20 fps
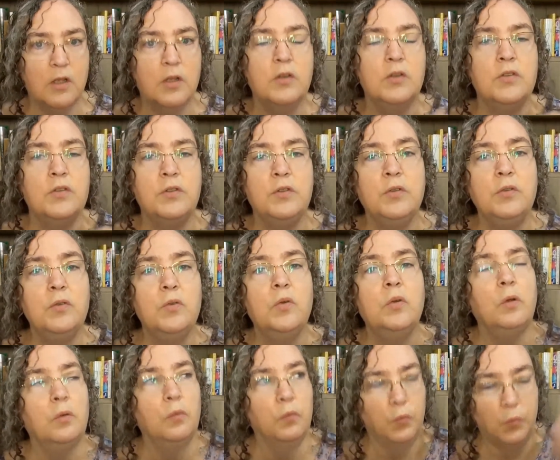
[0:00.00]

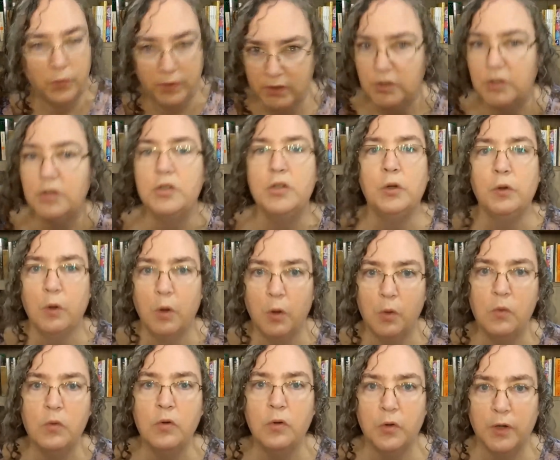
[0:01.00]
to reach into your
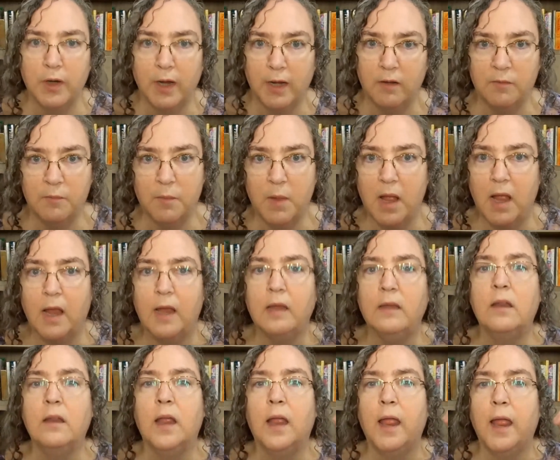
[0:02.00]
own creative
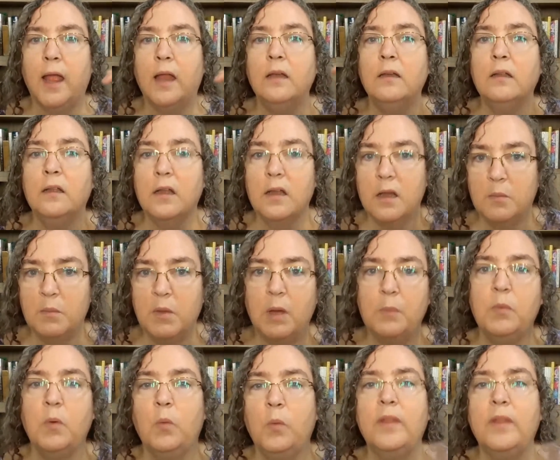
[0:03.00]
mind and come
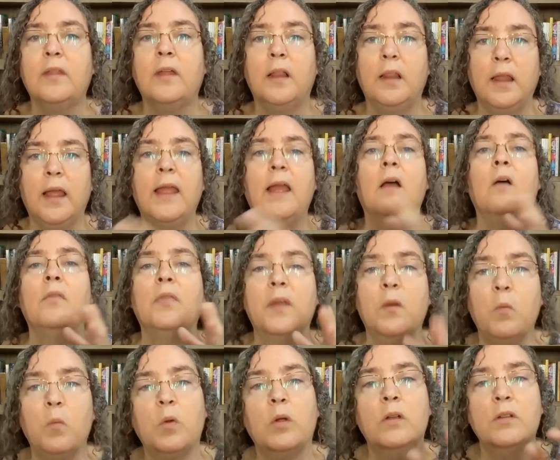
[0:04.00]
up with a layout
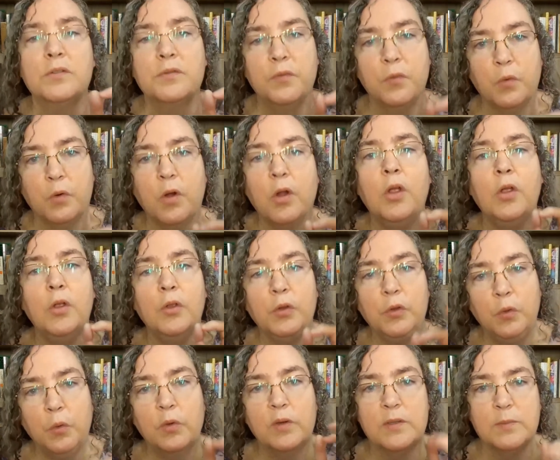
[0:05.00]
that works for
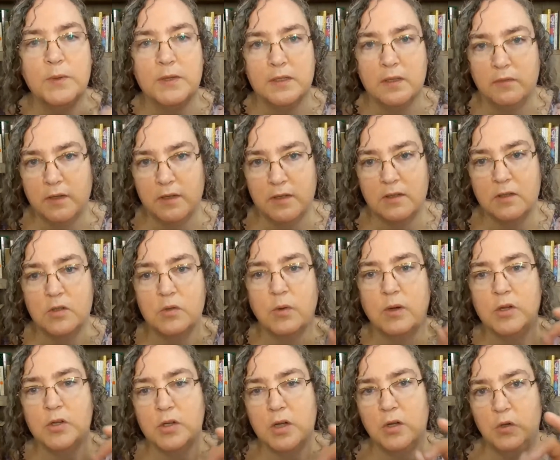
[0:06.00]
your specific
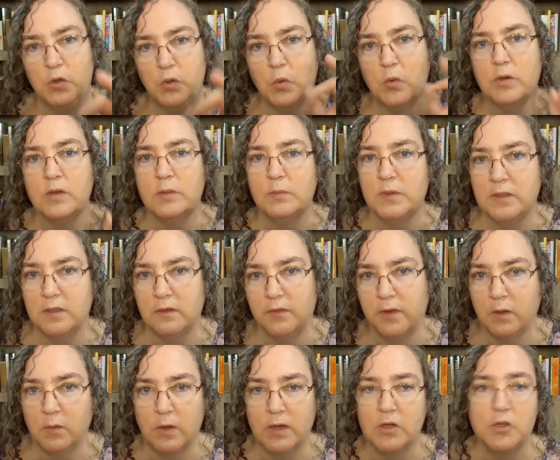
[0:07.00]
situation and your
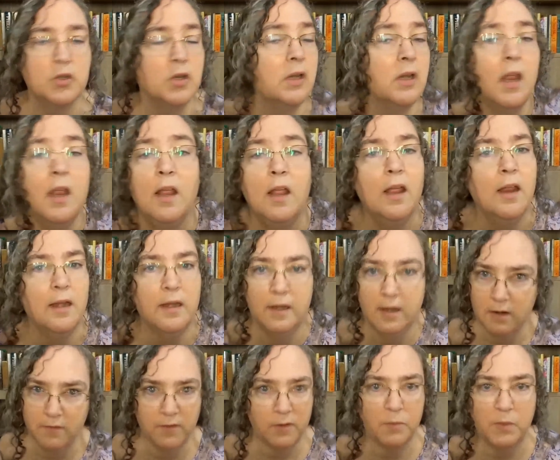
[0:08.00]
specific question.
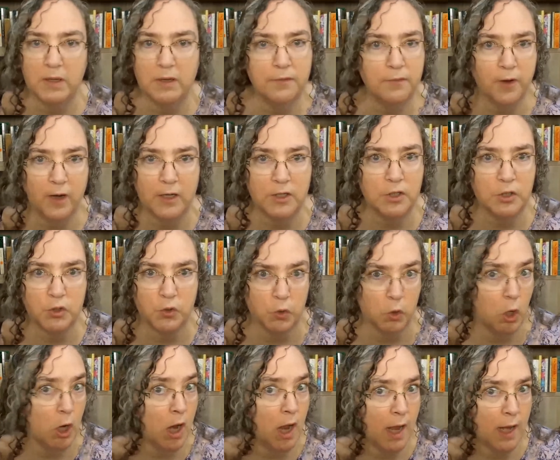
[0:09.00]
Never be afraid to
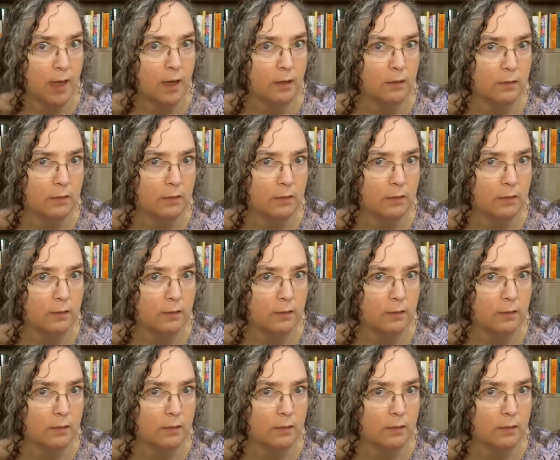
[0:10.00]
try